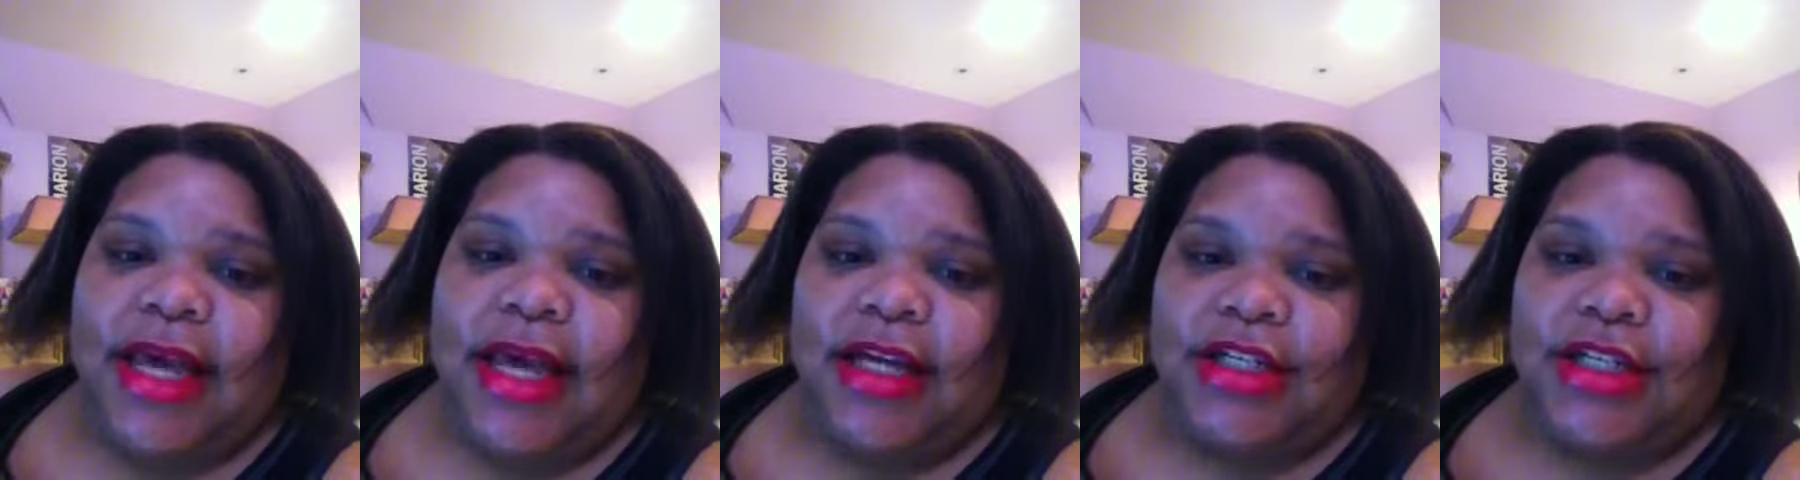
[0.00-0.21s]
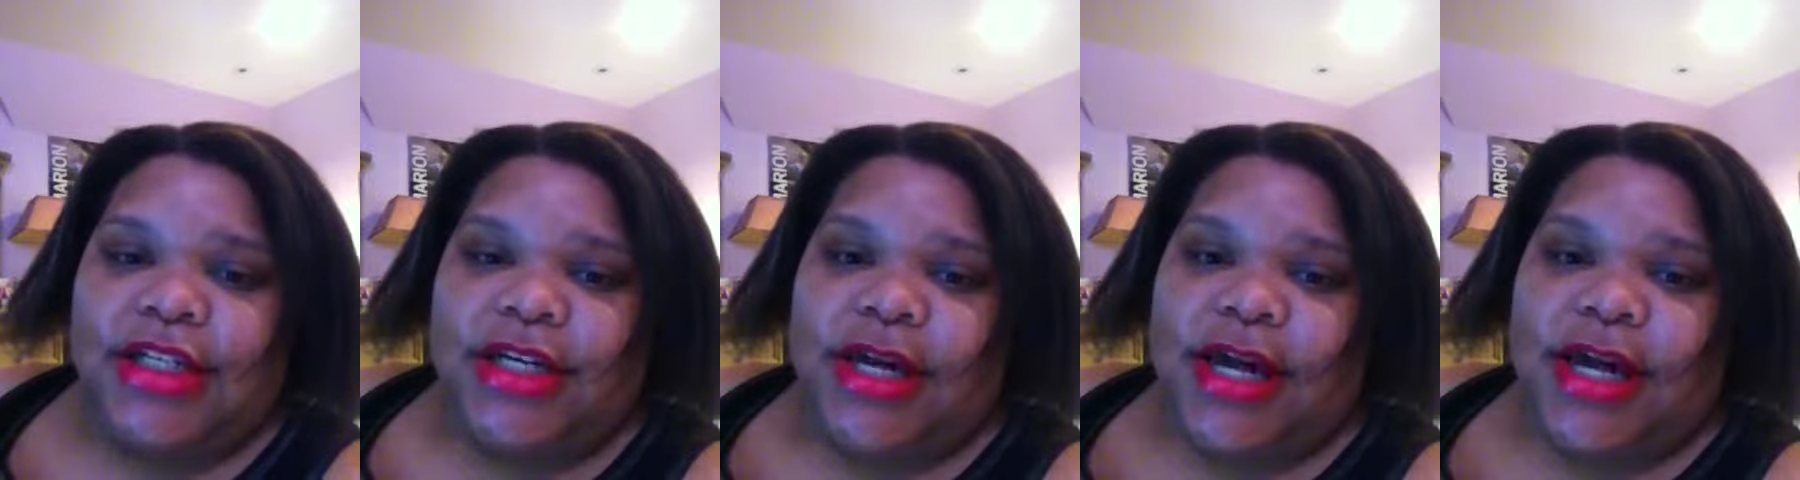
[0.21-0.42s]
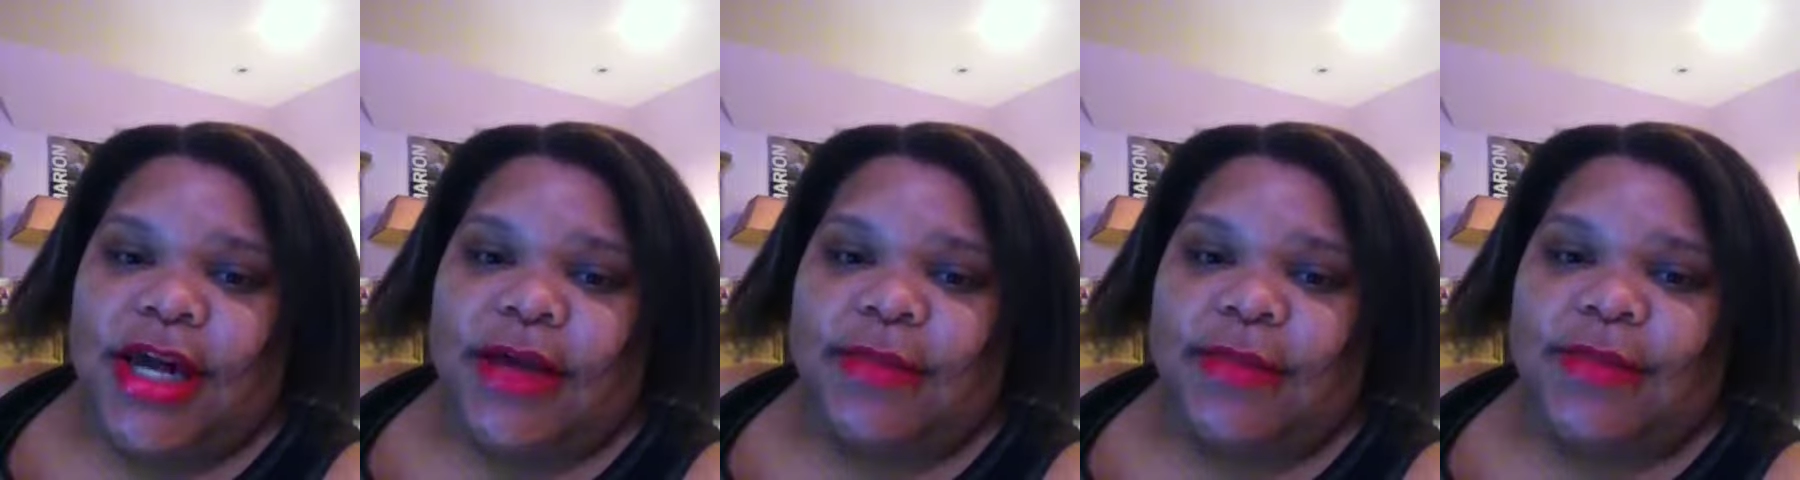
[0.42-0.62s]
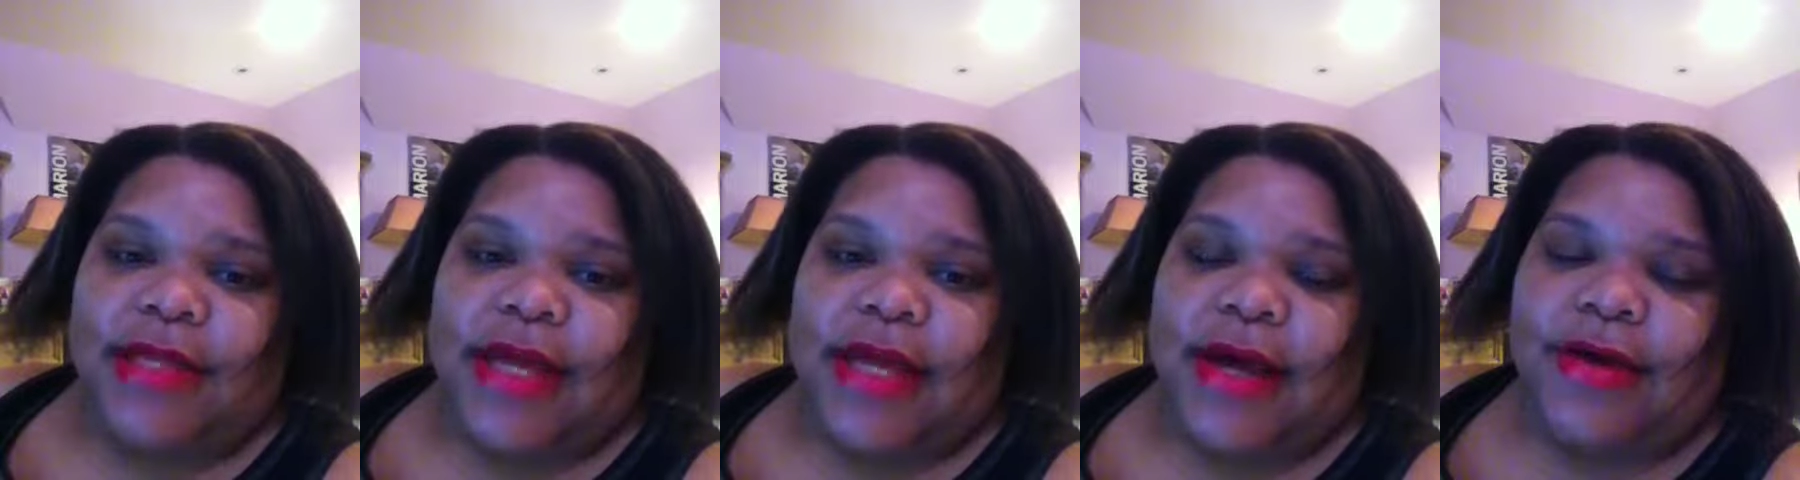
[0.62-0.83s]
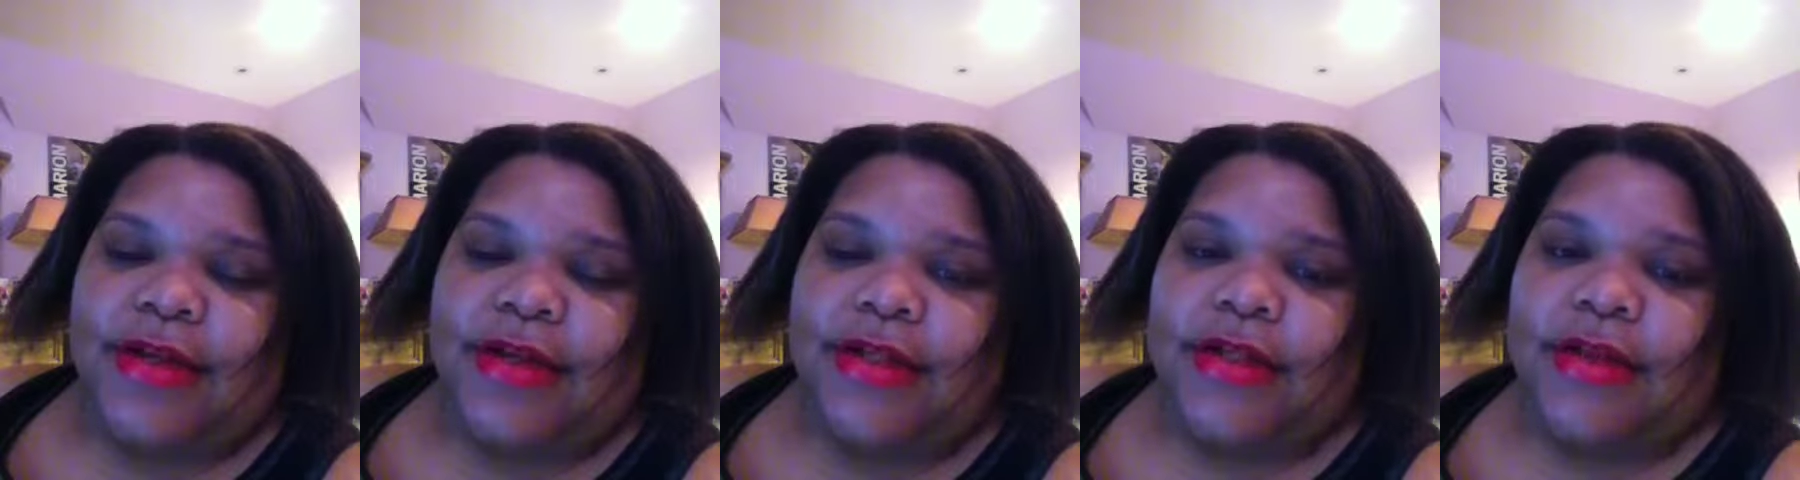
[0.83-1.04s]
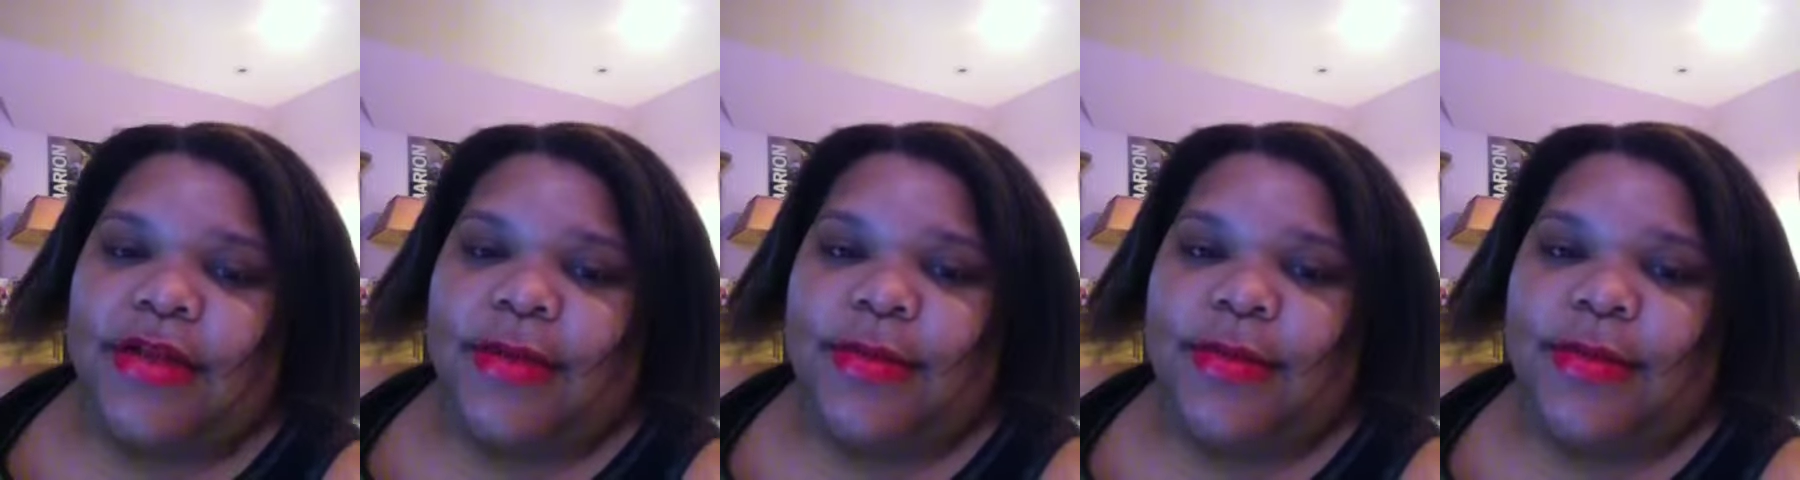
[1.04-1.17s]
She comes out, he's